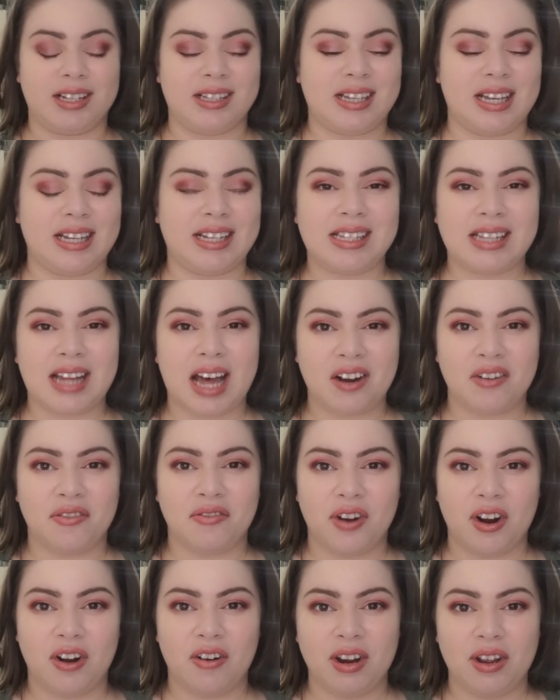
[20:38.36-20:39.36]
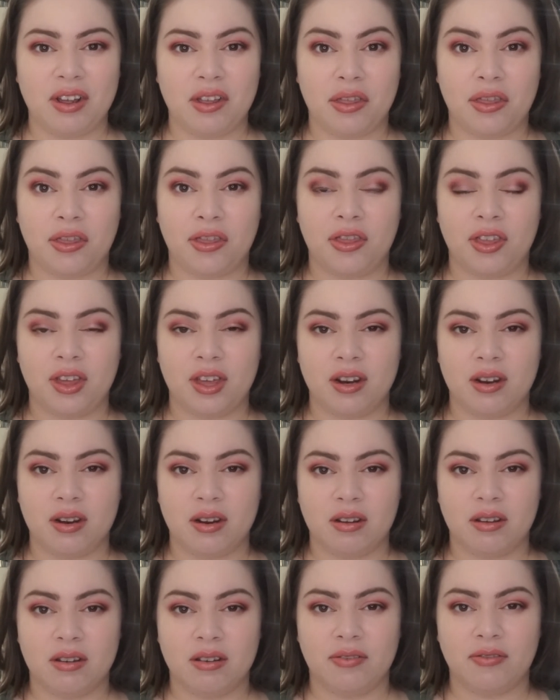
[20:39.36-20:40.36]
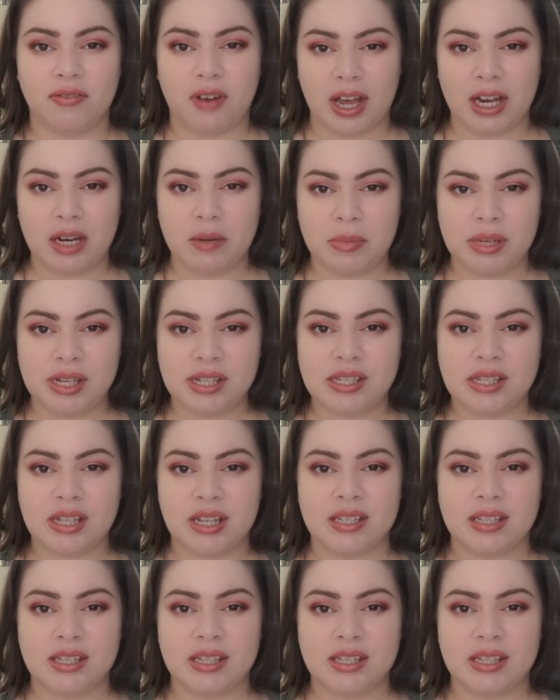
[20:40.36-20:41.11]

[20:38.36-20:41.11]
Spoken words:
it's not a very thin, fine mist.